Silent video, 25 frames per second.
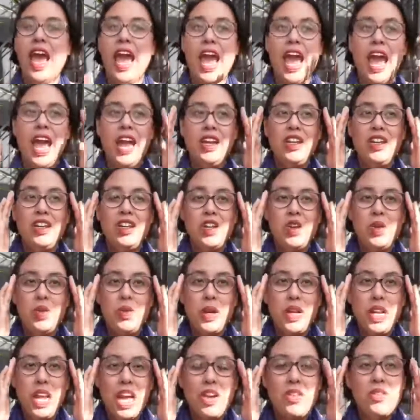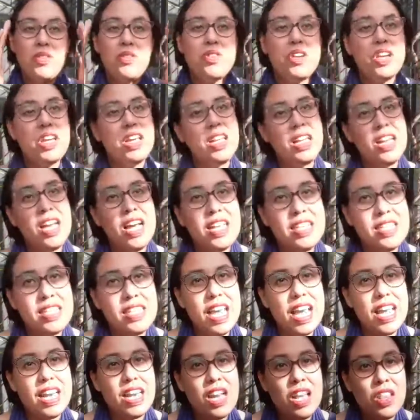And you know, when I realized
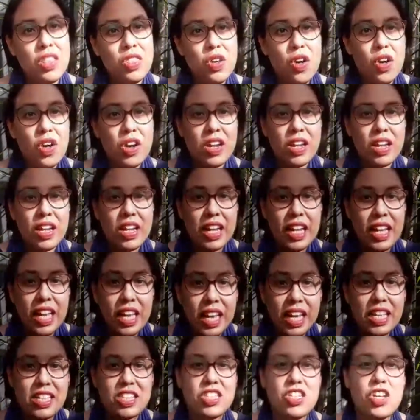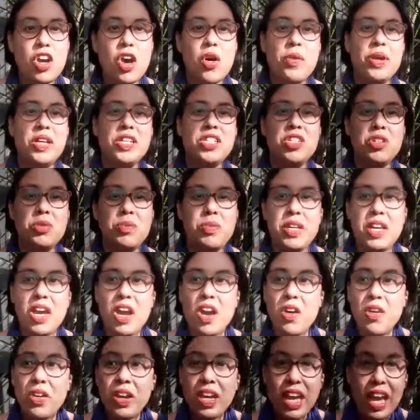that, and I thought, it's going to be
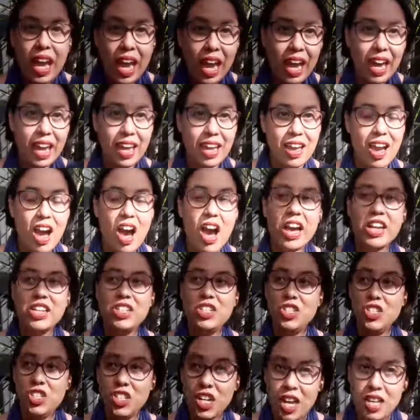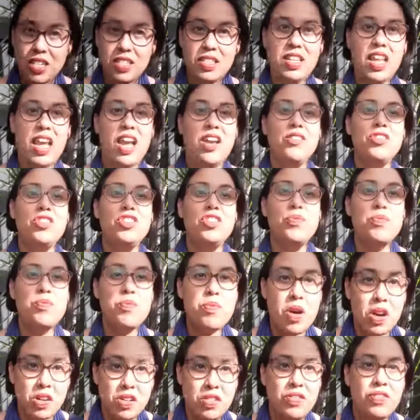okay. I just have to
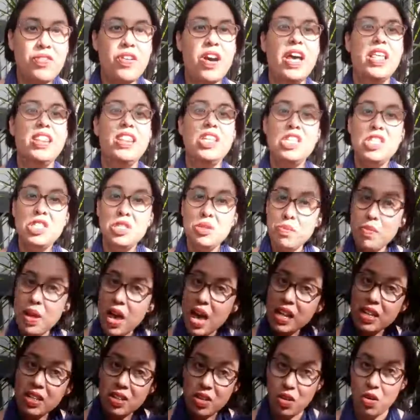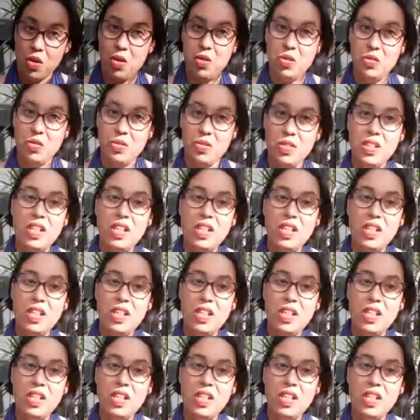modify the SMART goal.